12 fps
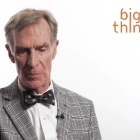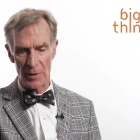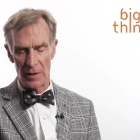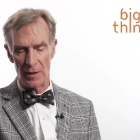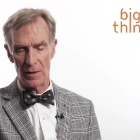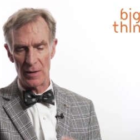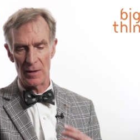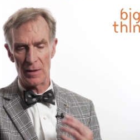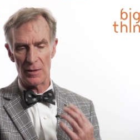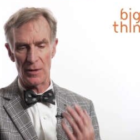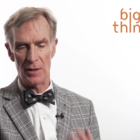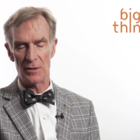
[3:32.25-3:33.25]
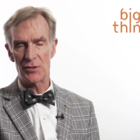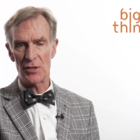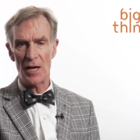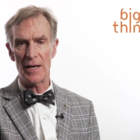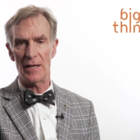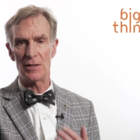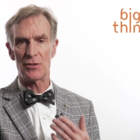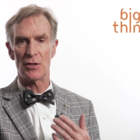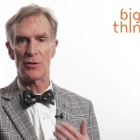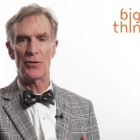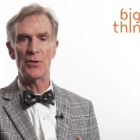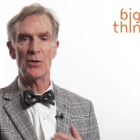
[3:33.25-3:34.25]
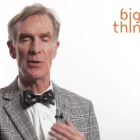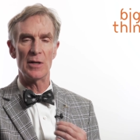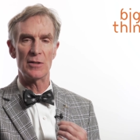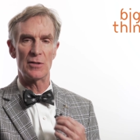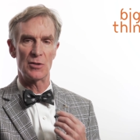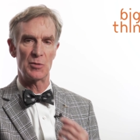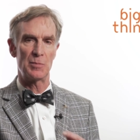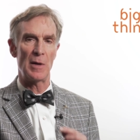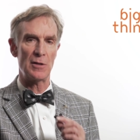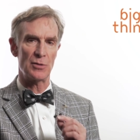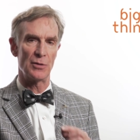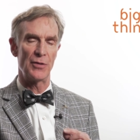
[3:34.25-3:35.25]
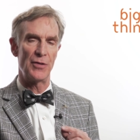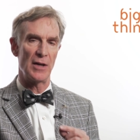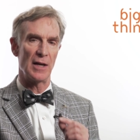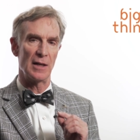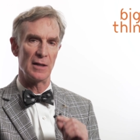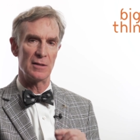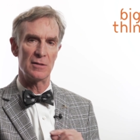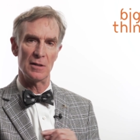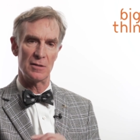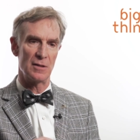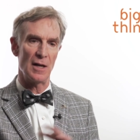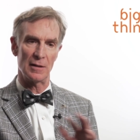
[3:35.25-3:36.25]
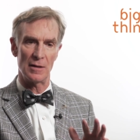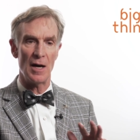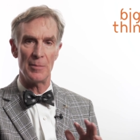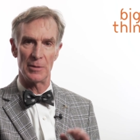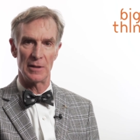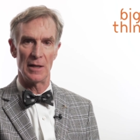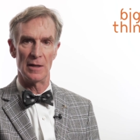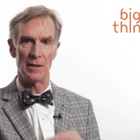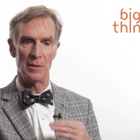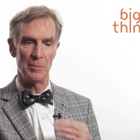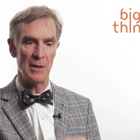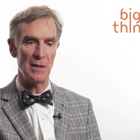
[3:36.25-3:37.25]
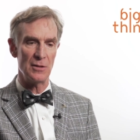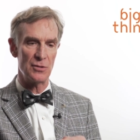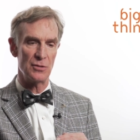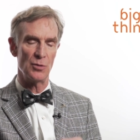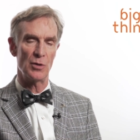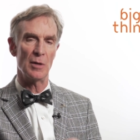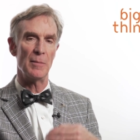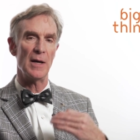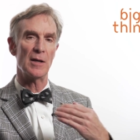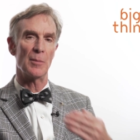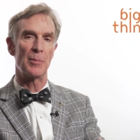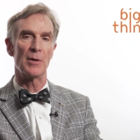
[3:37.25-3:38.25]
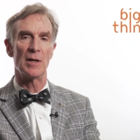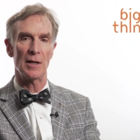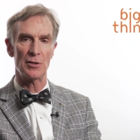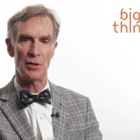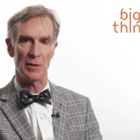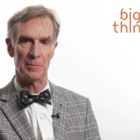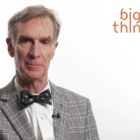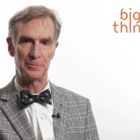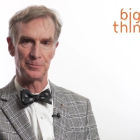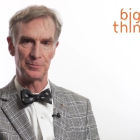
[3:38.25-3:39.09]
But in science, a theory is a special thing, and it's it's not complicated. It means you can make a prediction.